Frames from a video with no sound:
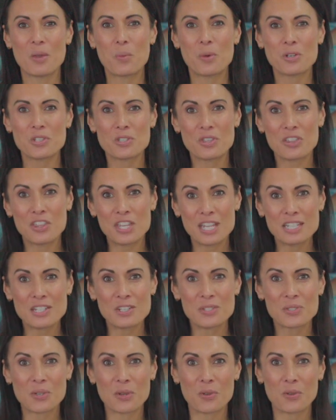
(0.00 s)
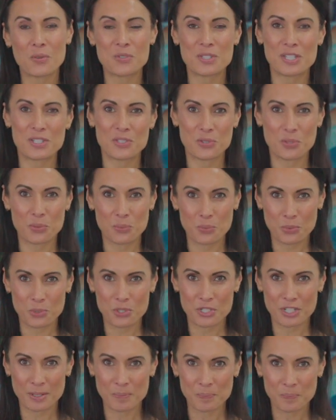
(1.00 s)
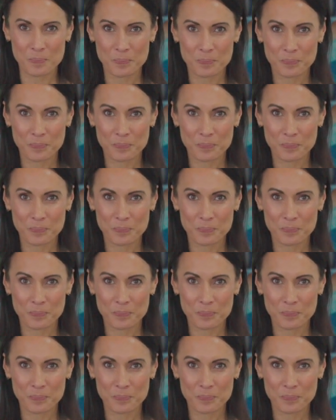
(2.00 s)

which then dissolves into the water,